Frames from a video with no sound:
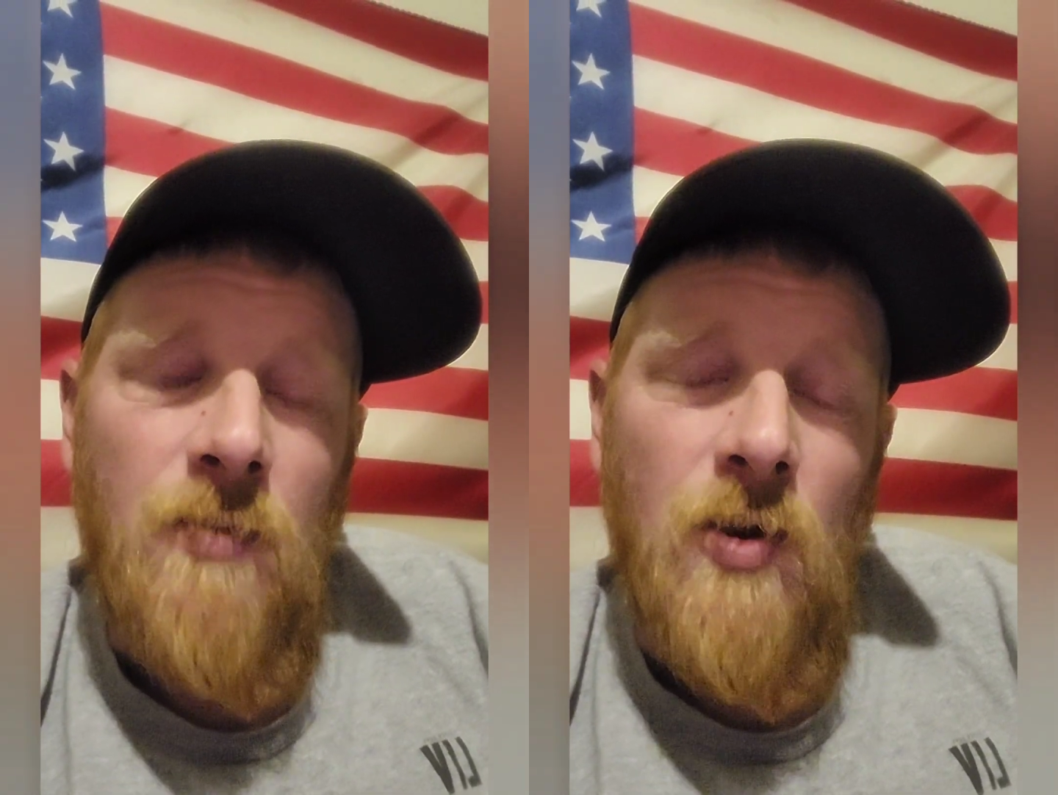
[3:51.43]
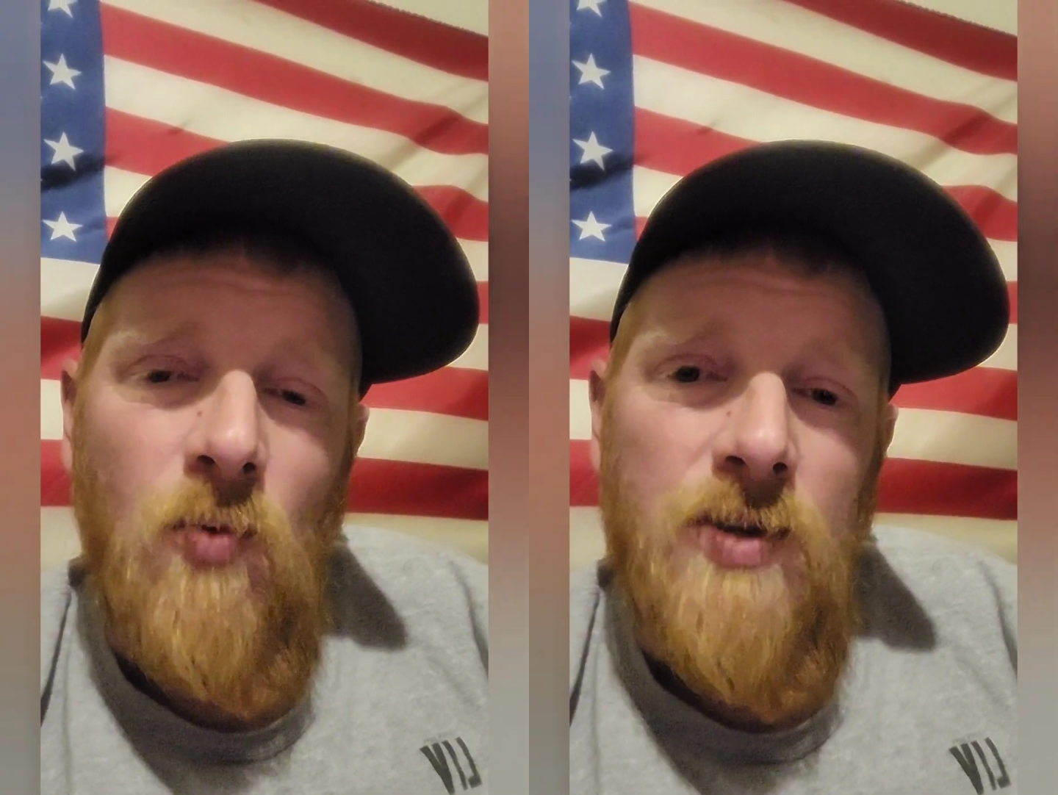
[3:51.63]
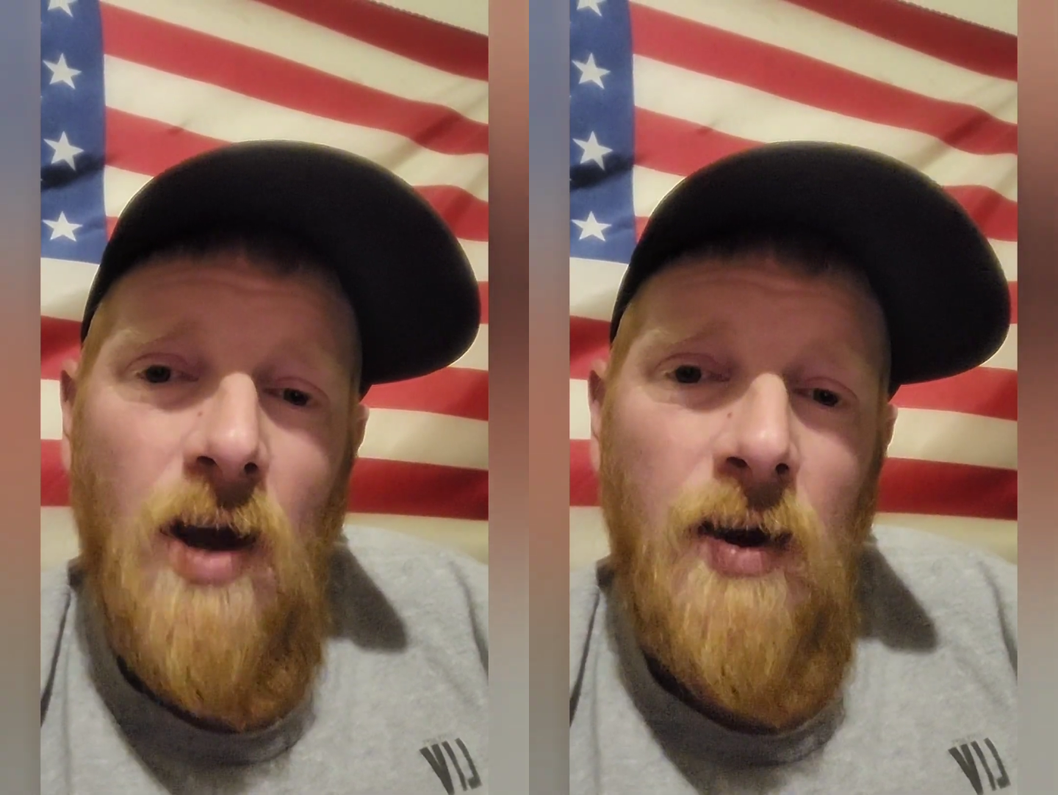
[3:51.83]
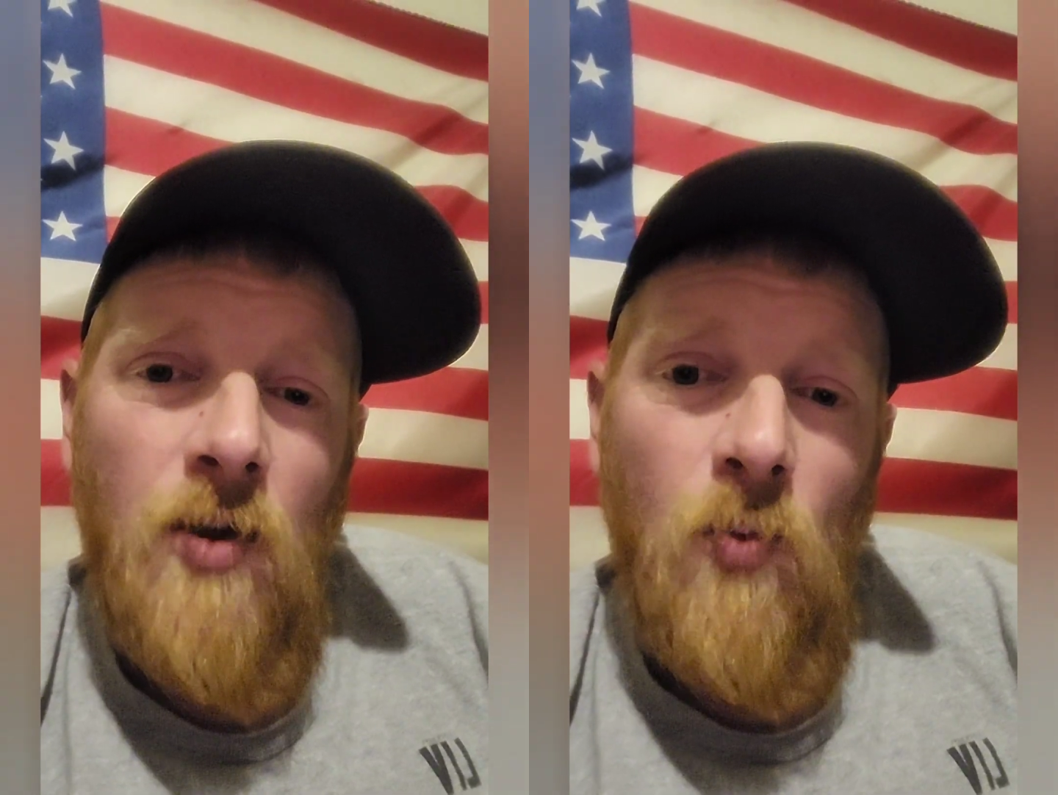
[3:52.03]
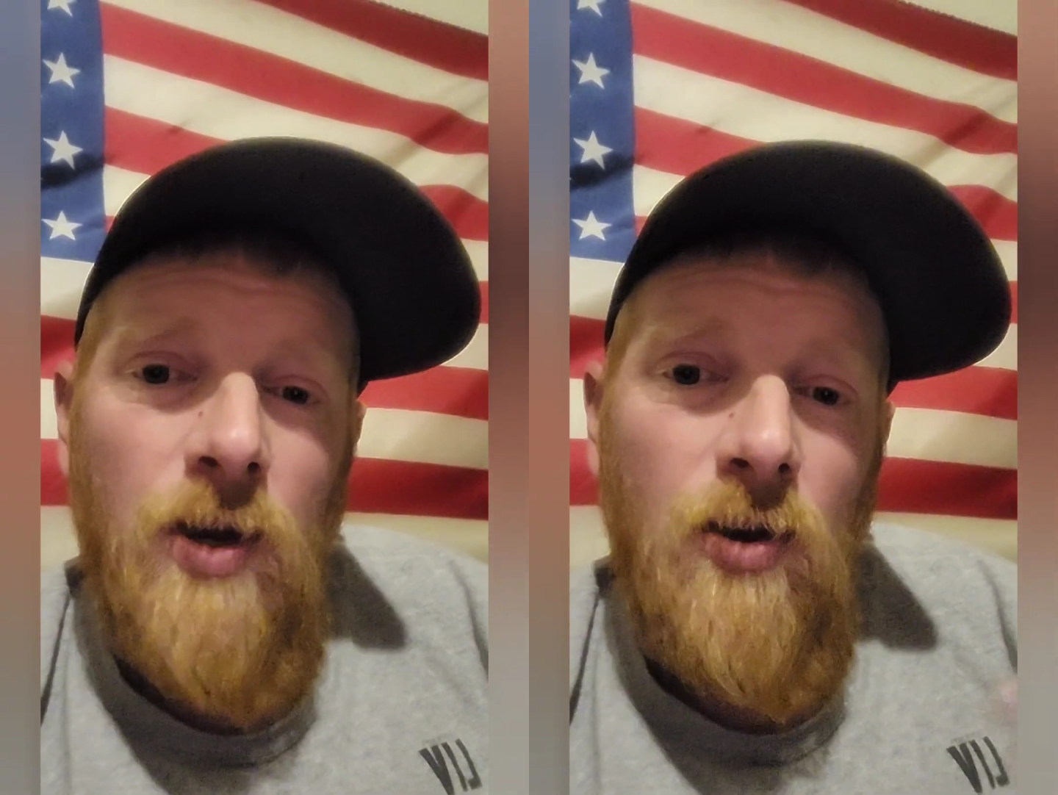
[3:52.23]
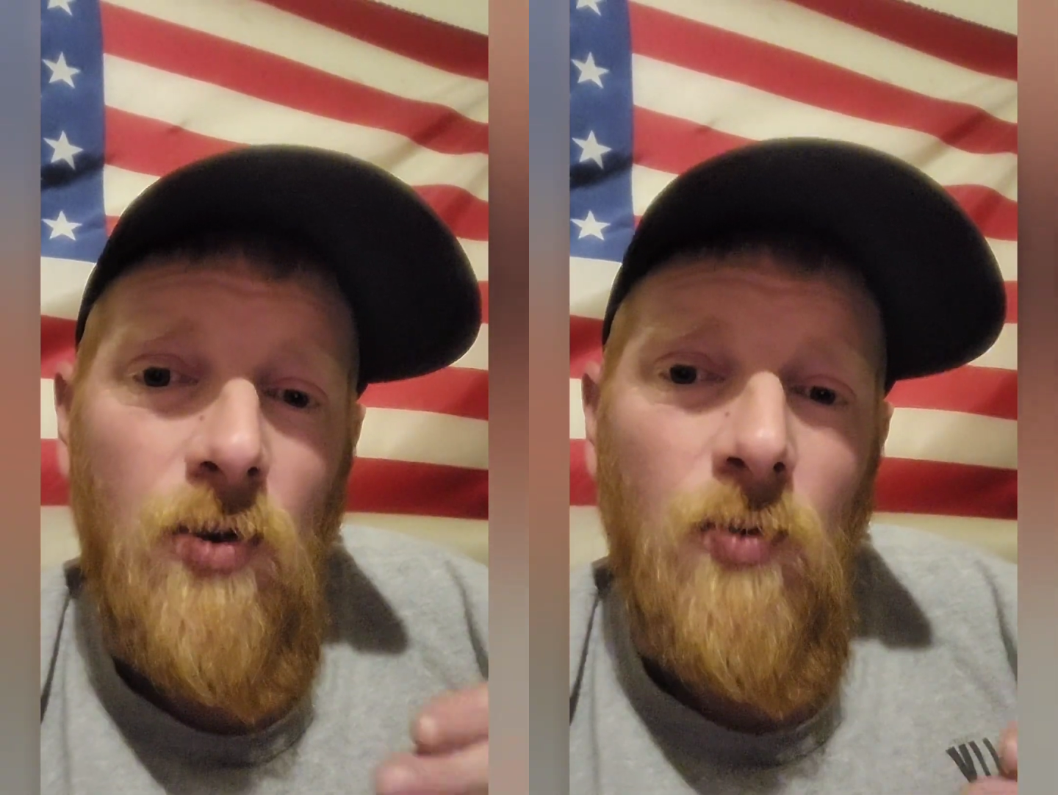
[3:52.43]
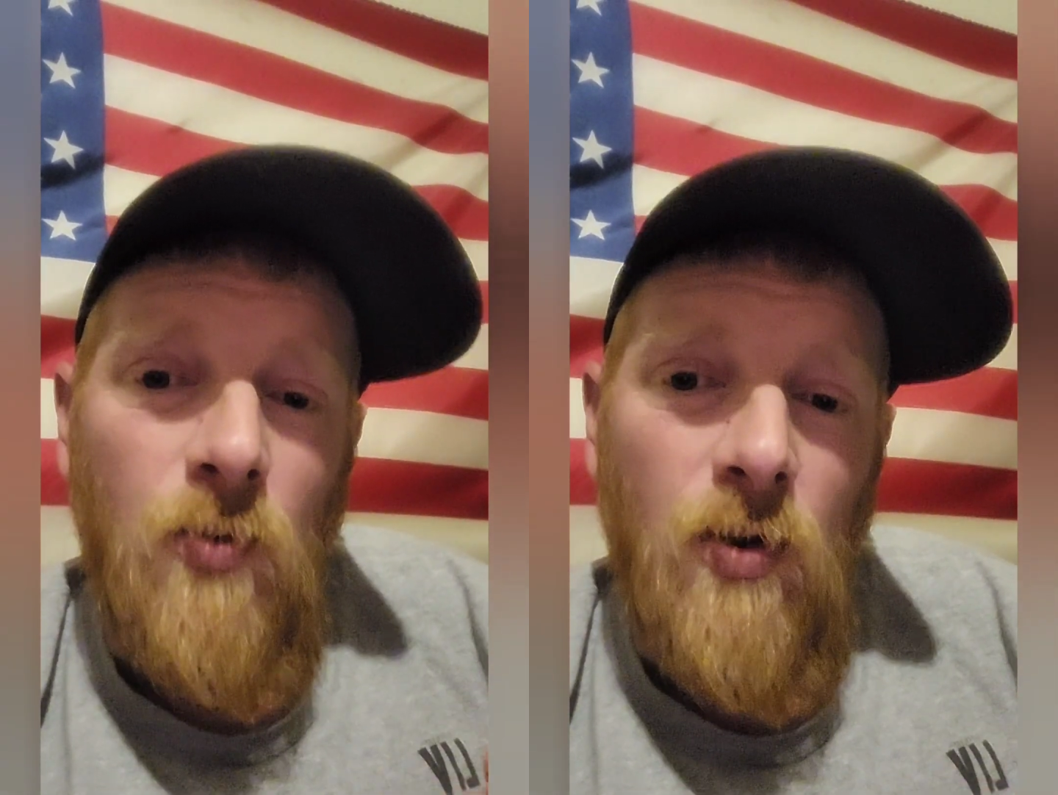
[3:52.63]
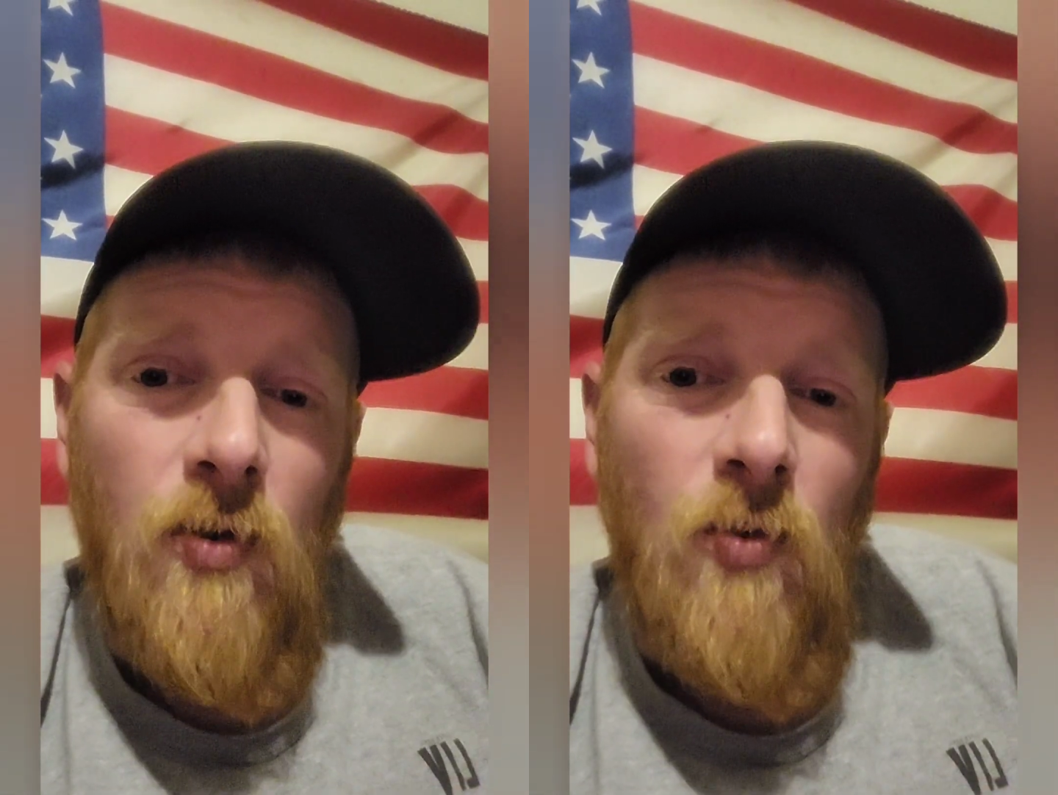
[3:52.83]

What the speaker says: we knew